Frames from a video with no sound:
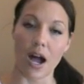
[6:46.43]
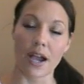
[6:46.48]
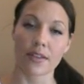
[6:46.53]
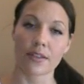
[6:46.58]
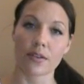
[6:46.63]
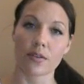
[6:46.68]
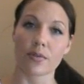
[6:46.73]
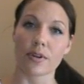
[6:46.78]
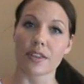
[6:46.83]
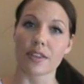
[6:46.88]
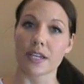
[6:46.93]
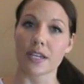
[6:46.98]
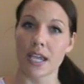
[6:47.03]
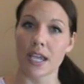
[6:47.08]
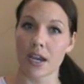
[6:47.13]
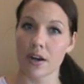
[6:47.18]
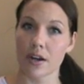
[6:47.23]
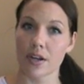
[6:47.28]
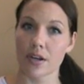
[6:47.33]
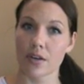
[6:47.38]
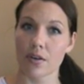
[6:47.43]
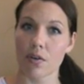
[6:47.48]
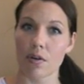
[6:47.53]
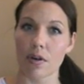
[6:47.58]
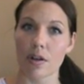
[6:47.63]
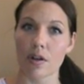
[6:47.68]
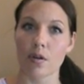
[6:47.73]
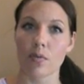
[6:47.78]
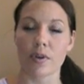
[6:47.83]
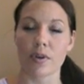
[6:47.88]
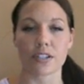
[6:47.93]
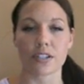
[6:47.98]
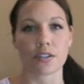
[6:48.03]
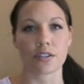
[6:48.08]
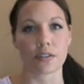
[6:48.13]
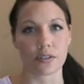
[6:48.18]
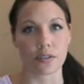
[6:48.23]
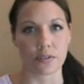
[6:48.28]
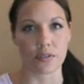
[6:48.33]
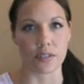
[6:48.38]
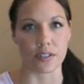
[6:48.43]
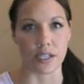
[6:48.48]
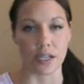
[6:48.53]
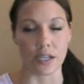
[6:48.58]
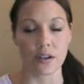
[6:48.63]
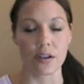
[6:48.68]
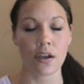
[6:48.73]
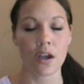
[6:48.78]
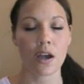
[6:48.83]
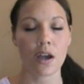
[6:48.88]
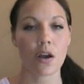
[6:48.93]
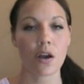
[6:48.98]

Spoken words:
either with a carrier oil, which dilutes it,